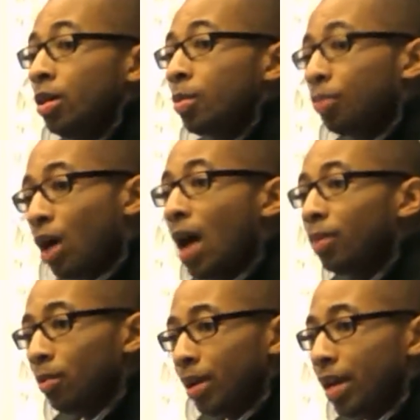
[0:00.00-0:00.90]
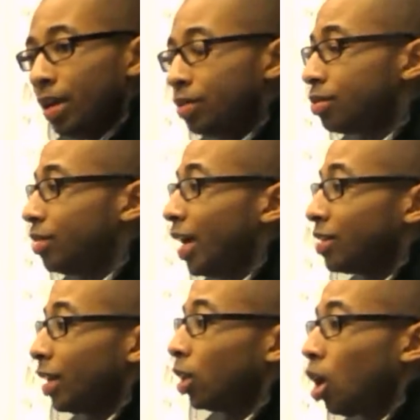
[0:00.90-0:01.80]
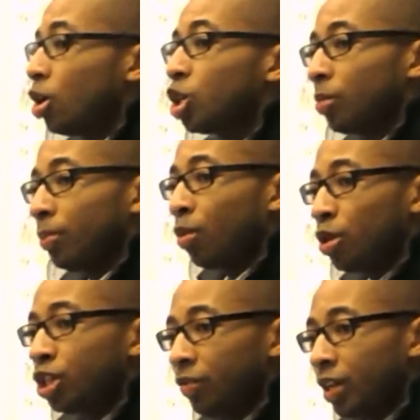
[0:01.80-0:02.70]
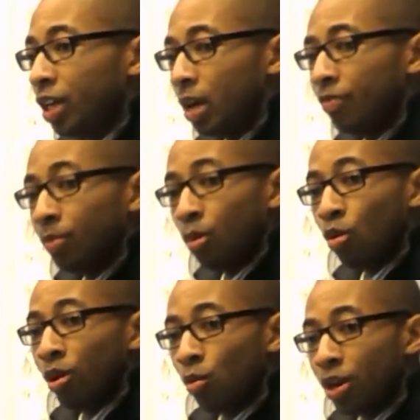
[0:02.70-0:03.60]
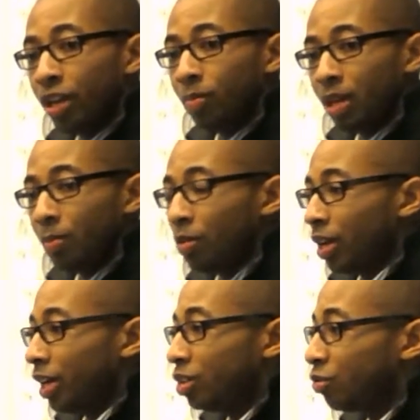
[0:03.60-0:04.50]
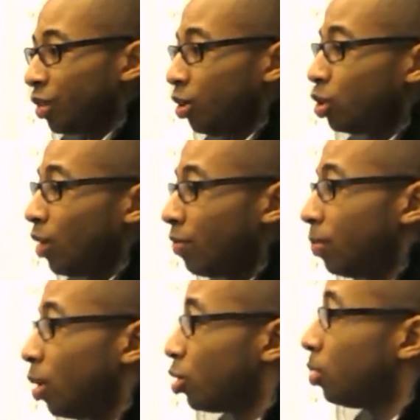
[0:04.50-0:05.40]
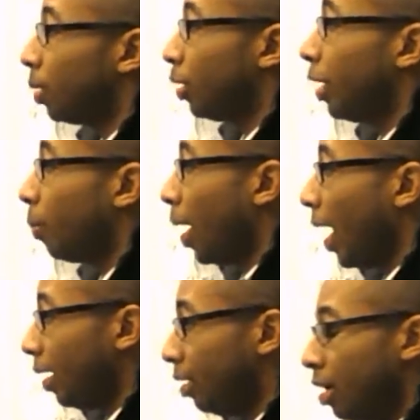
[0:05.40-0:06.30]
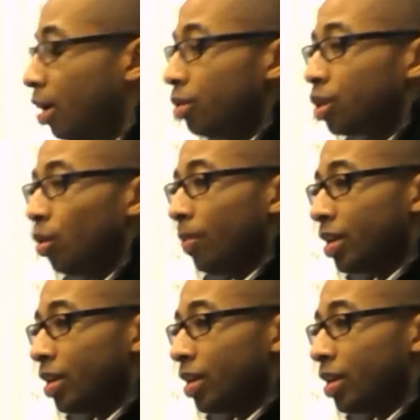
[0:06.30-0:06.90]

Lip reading: The problem is that is a larger proportion of income for poor and working people than it is for those who have the most ability to pay. So what